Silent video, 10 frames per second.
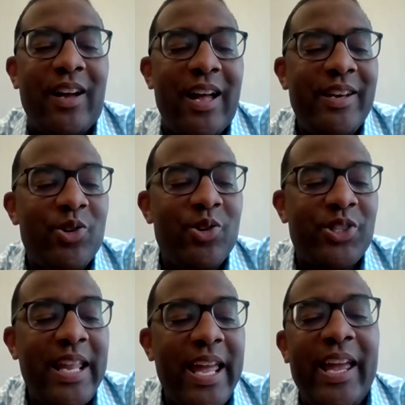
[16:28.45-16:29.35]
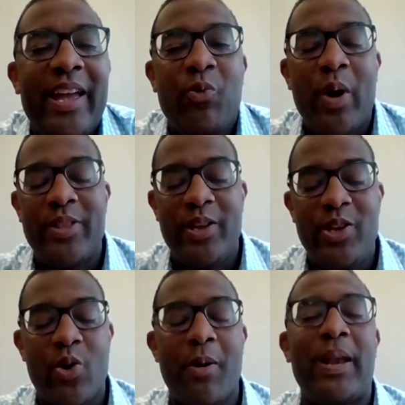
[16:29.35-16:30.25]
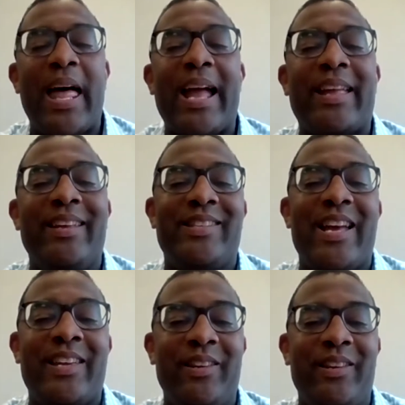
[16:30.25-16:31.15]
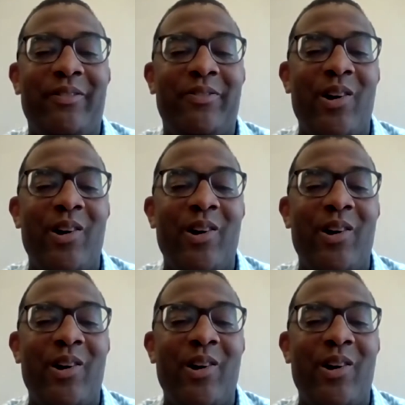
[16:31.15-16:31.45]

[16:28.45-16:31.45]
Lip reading: understand whether you're a Black executive